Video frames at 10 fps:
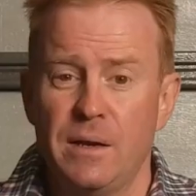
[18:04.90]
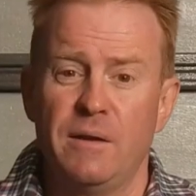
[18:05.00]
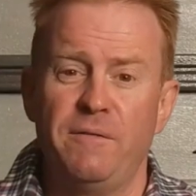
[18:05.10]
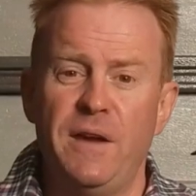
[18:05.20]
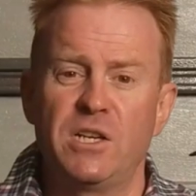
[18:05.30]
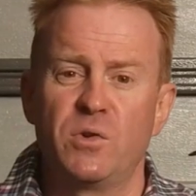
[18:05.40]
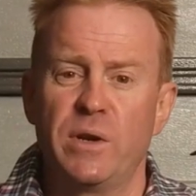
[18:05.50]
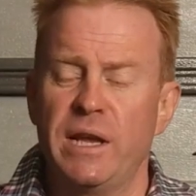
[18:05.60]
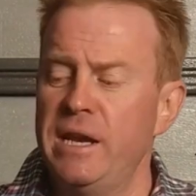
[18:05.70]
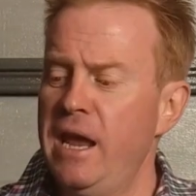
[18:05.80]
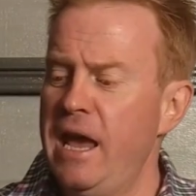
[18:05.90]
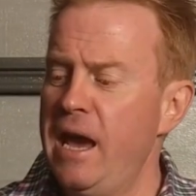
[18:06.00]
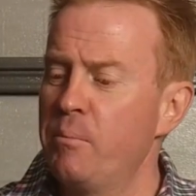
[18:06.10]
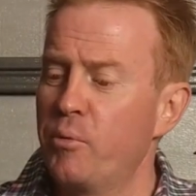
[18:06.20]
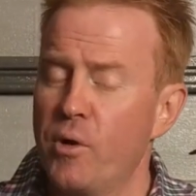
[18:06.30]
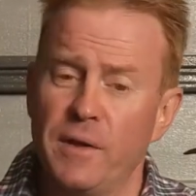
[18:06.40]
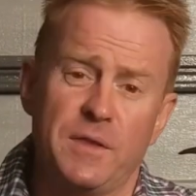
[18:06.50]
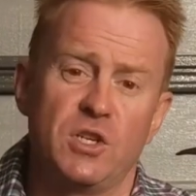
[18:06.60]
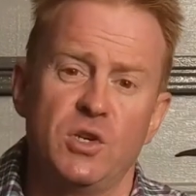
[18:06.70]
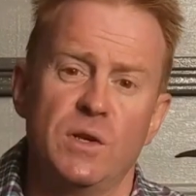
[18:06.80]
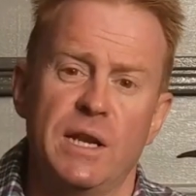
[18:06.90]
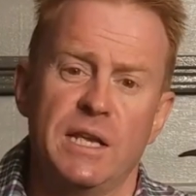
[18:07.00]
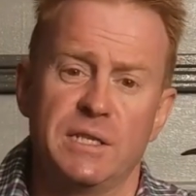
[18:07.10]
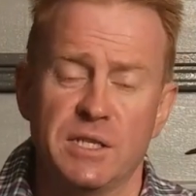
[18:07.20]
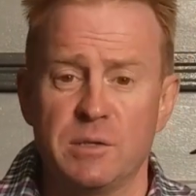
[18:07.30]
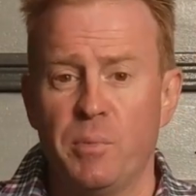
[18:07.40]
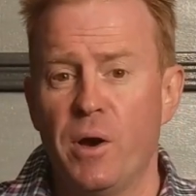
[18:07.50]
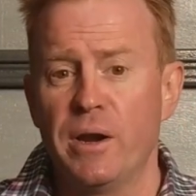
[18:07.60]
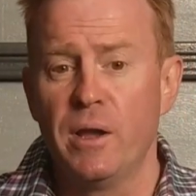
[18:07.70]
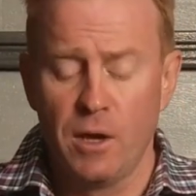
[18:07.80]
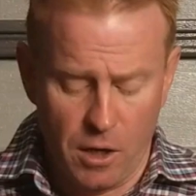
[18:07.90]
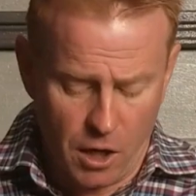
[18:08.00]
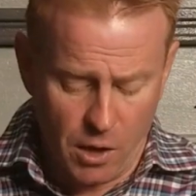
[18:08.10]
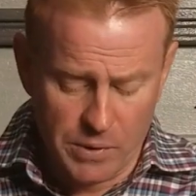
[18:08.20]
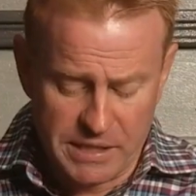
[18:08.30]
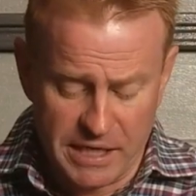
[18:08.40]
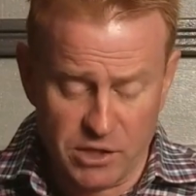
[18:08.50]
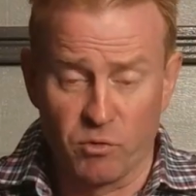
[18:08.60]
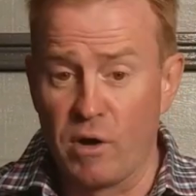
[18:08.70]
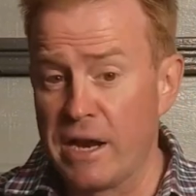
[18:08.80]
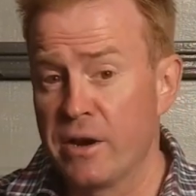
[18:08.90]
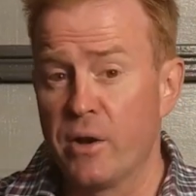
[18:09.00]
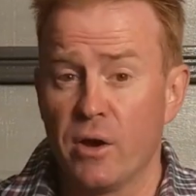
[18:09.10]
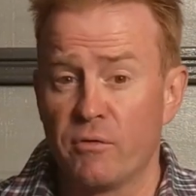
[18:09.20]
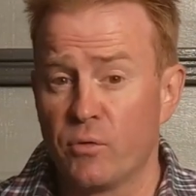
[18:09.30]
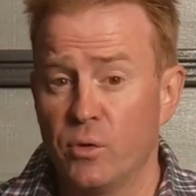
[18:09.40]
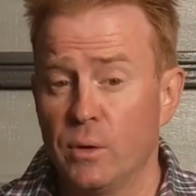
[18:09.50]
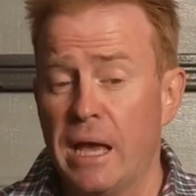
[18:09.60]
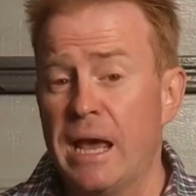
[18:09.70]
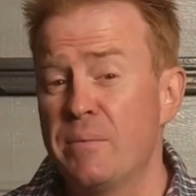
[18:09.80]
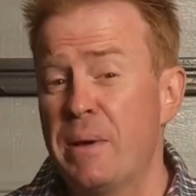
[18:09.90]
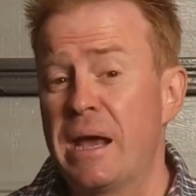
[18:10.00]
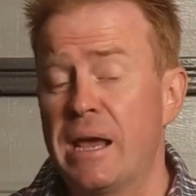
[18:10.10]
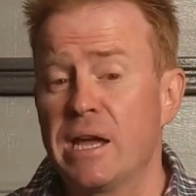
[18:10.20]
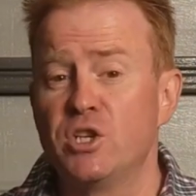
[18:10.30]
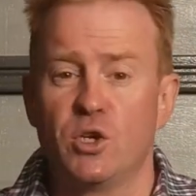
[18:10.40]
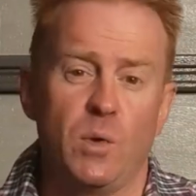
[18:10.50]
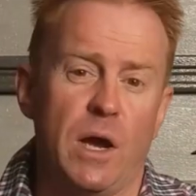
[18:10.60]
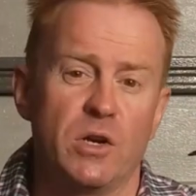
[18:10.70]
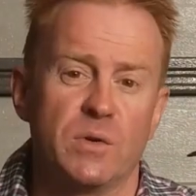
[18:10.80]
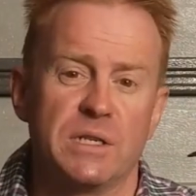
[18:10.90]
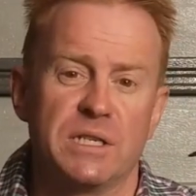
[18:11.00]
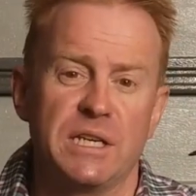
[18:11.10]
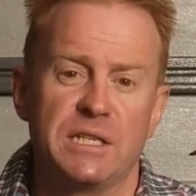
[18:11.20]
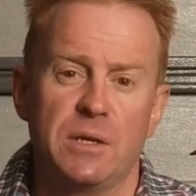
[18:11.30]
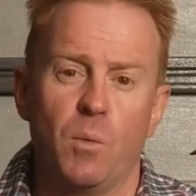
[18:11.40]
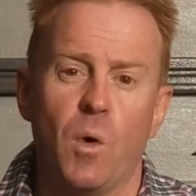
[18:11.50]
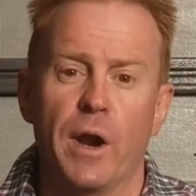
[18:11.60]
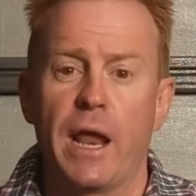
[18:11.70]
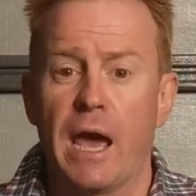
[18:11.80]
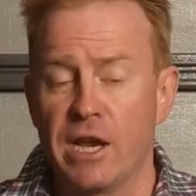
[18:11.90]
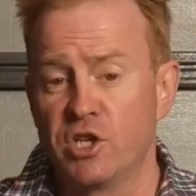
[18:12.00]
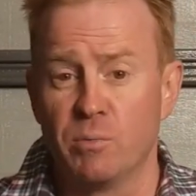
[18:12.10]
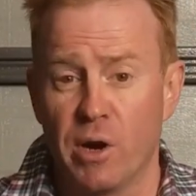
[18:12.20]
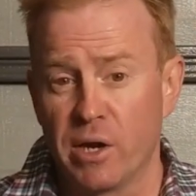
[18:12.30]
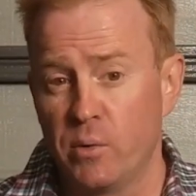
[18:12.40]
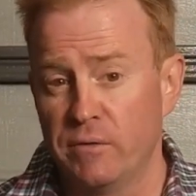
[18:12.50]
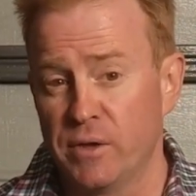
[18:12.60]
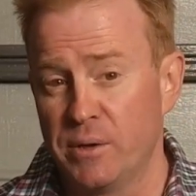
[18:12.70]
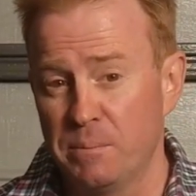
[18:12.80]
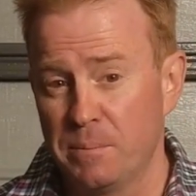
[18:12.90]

Now factoring in how bright this unit is in spot, I would tend to rate it overall at about a 260 watt HMI equivalent.